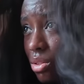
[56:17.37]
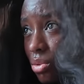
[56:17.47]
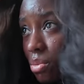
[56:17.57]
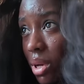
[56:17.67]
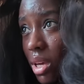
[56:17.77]

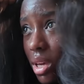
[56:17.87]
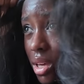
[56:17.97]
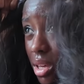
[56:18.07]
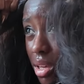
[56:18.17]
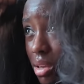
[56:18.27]
the
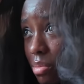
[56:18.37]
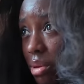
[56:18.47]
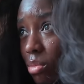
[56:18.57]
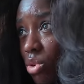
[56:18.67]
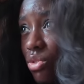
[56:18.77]
wig a
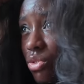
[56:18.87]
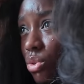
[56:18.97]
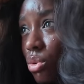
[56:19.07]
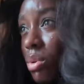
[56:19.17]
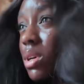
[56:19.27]
bit more
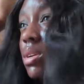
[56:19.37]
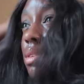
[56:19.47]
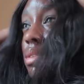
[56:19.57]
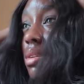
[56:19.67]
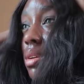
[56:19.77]

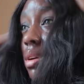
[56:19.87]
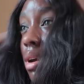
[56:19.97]
forward